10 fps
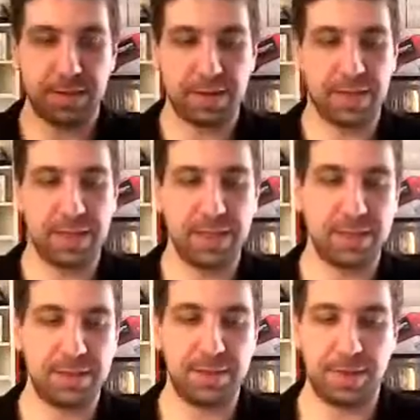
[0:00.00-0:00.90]
looking
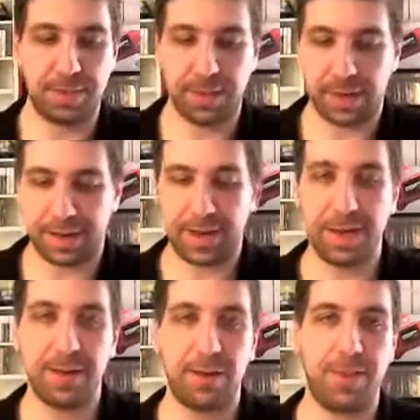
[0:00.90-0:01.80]
condition one, but I tell
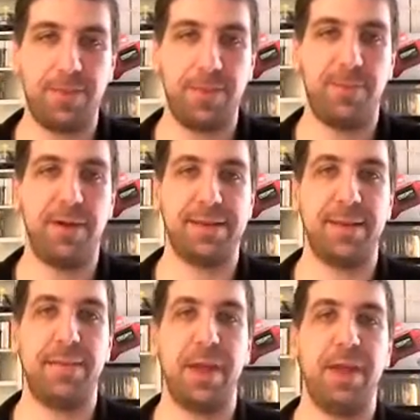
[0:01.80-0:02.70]
you what, for the price
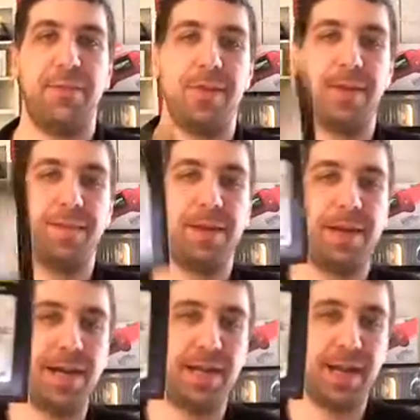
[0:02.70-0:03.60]
I paid for them,
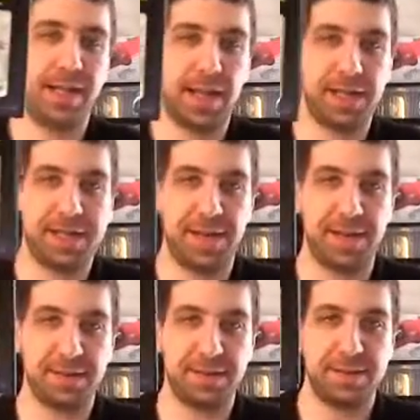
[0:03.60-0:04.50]
I'll take that
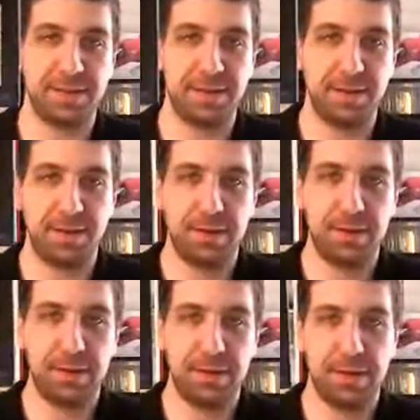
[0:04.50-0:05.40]
chance.
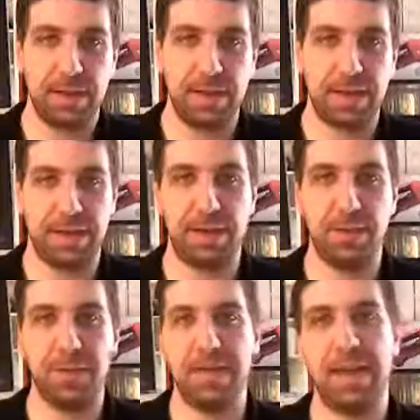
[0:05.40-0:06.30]

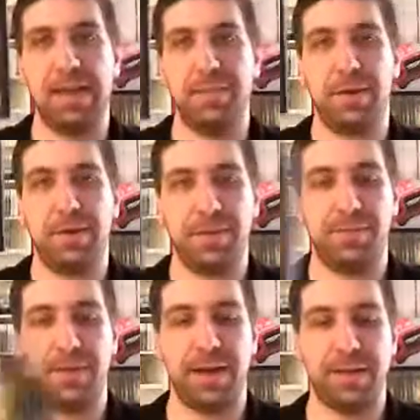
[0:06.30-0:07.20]
Human Cannonball, is
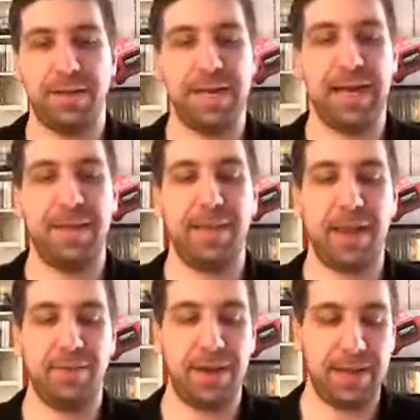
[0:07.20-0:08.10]
surprised I didn't have that
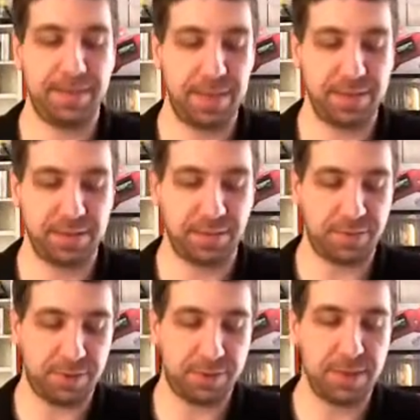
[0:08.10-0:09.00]
already in picture
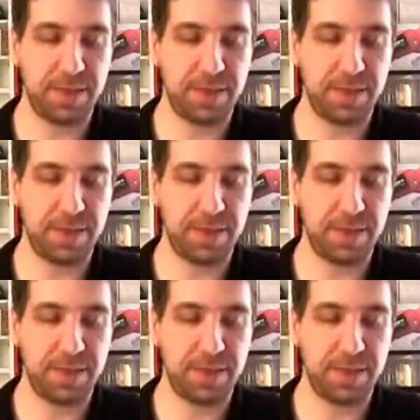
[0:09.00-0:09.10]
form.